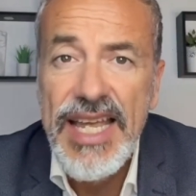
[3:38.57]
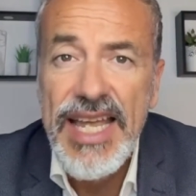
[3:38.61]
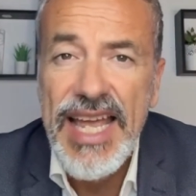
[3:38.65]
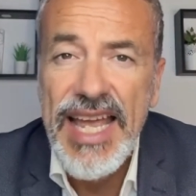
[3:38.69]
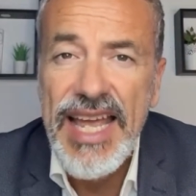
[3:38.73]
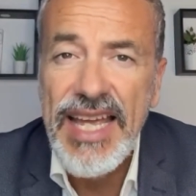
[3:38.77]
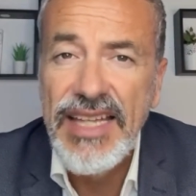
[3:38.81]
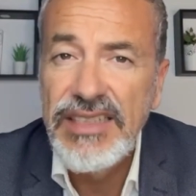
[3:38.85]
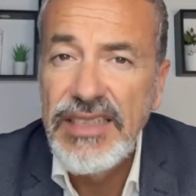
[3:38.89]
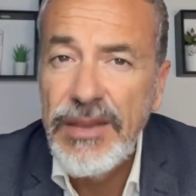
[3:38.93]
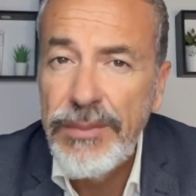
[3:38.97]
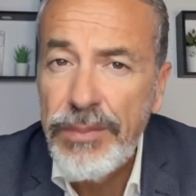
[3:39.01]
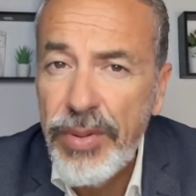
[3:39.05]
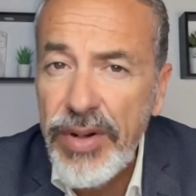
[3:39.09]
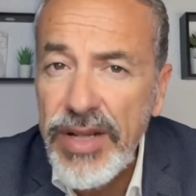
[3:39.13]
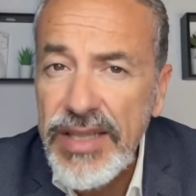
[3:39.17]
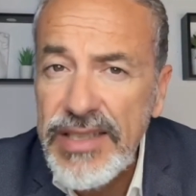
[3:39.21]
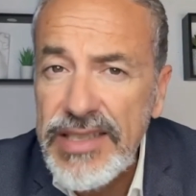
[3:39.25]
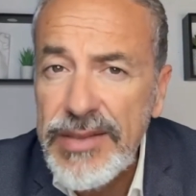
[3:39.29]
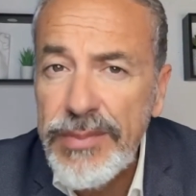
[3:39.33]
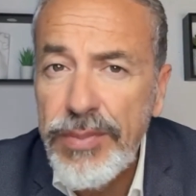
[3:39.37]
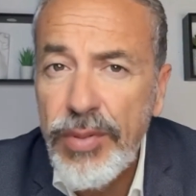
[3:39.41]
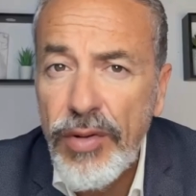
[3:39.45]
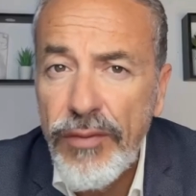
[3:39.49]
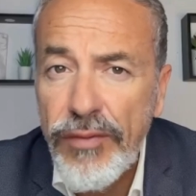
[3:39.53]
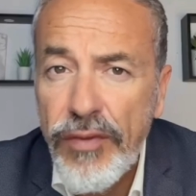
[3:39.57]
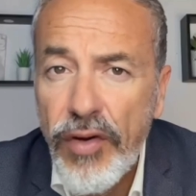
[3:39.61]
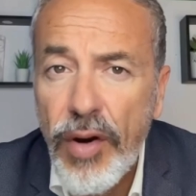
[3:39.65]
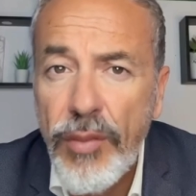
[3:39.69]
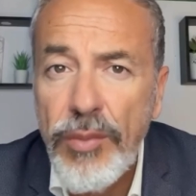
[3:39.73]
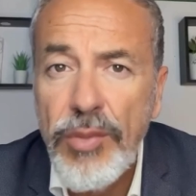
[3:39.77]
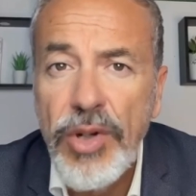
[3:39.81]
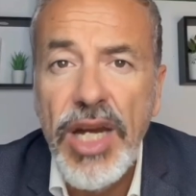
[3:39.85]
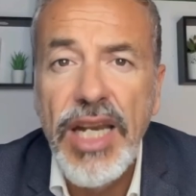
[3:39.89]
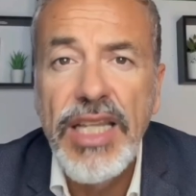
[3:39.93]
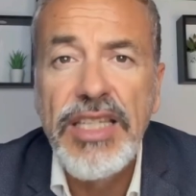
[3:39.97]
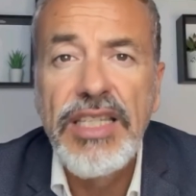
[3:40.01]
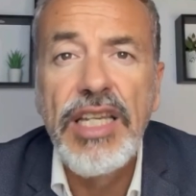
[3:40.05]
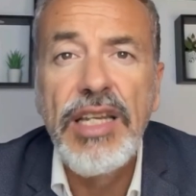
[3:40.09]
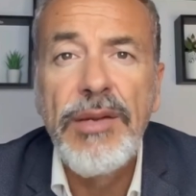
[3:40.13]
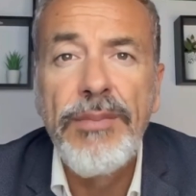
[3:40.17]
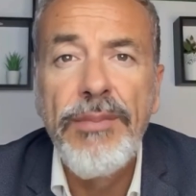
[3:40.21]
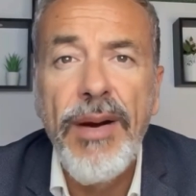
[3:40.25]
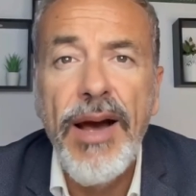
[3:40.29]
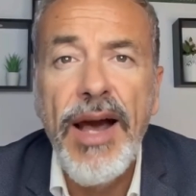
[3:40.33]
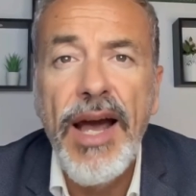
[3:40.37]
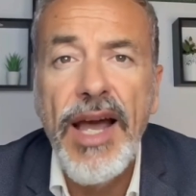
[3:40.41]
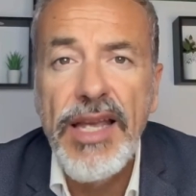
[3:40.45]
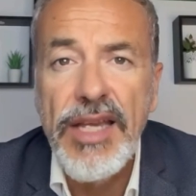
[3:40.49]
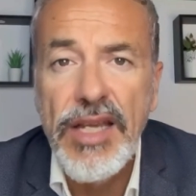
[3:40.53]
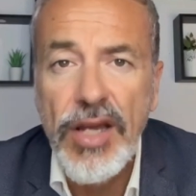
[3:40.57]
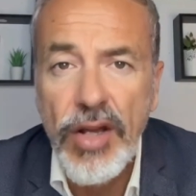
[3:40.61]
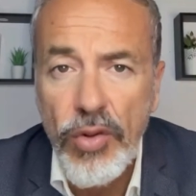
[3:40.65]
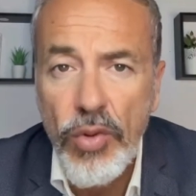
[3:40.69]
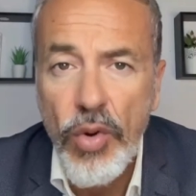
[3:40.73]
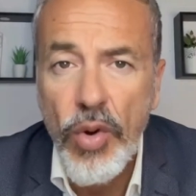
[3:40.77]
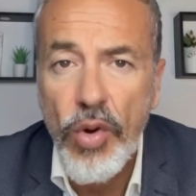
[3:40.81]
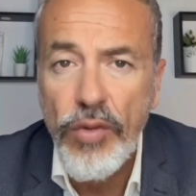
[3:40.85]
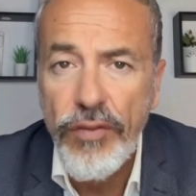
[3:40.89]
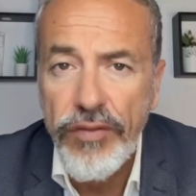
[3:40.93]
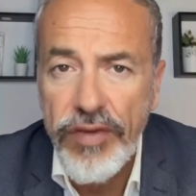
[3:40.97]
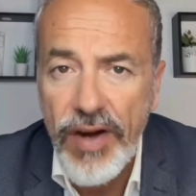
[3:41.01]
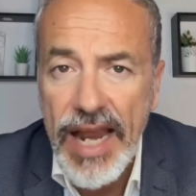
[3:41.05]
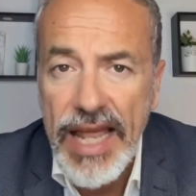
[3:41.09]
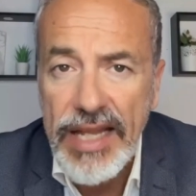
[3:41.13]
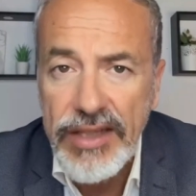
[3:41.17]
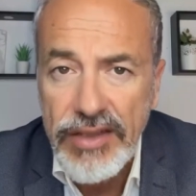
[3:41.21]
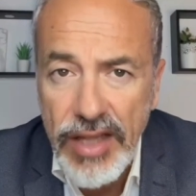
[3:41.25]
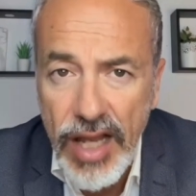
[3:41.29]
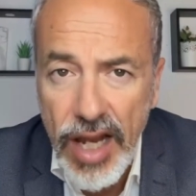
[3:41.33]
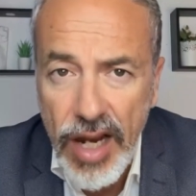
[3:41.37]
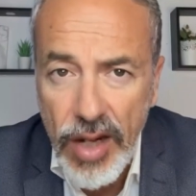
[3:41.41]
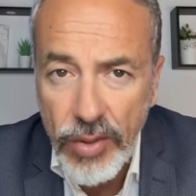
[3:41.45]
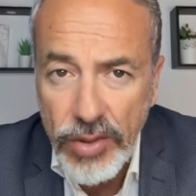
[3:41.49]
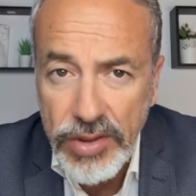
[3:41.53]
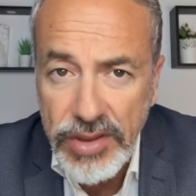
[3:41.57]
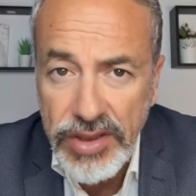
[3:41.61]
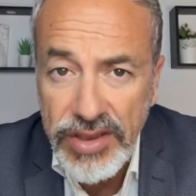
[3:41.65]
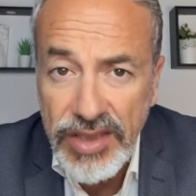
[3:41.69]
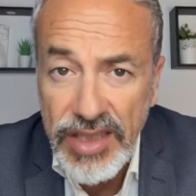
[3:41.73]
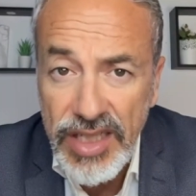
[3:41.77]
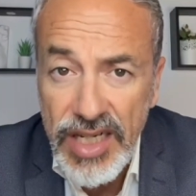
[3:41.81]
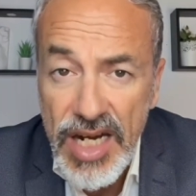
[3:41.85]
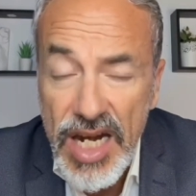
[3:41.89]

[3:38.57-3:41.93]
and the principle formulated by Rolf Landauer